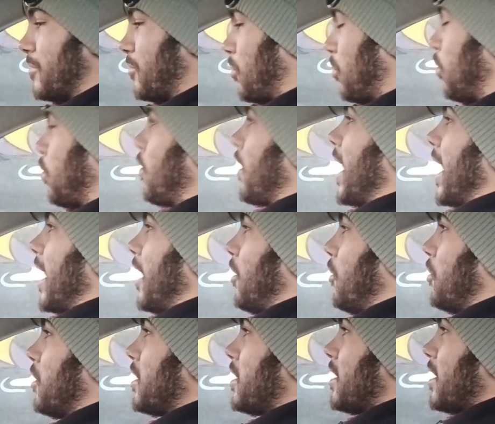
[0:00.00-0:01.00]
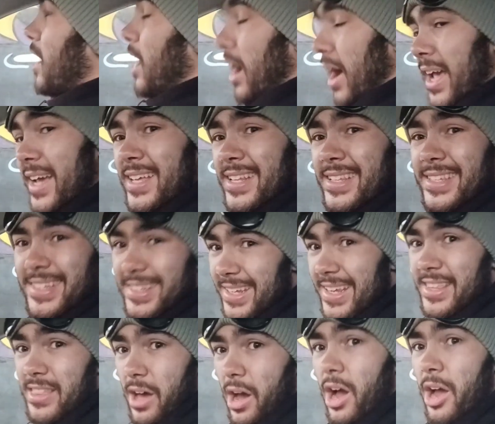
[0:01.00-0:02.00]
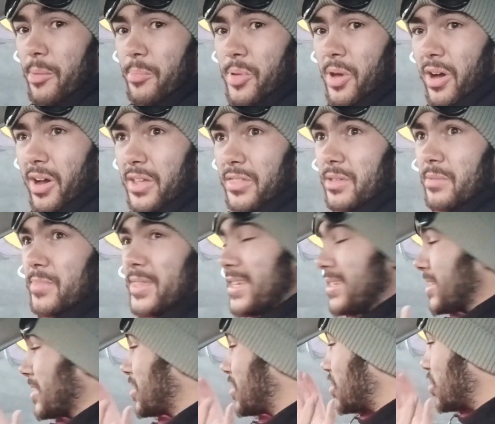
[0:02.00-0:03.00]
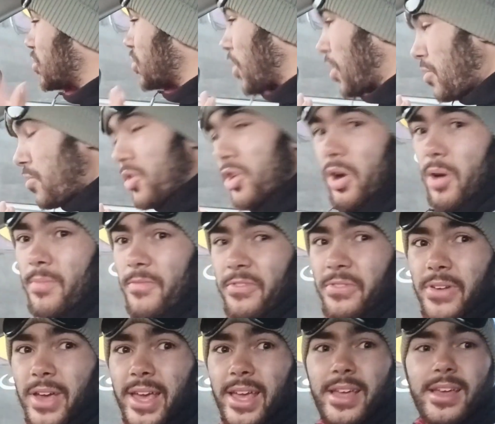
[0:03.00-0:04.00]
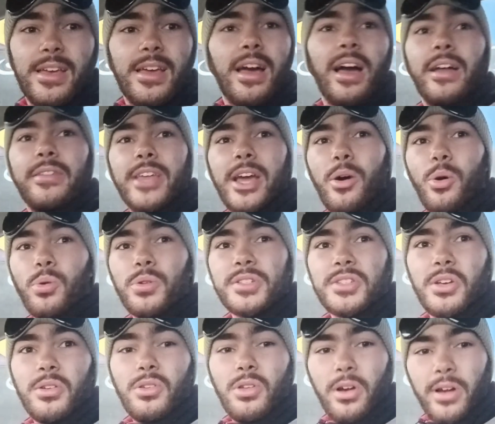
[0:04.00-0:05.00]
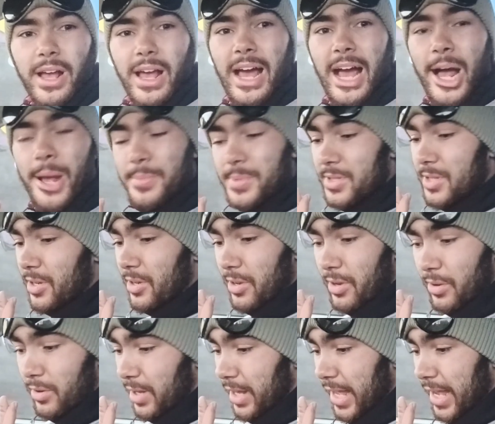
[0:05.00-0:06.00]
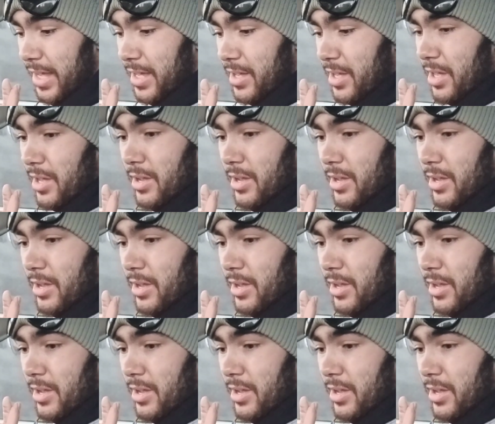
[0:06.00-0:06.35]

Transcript: and wow, I can see the hype behind them. These are so comfy, and they also look absolutely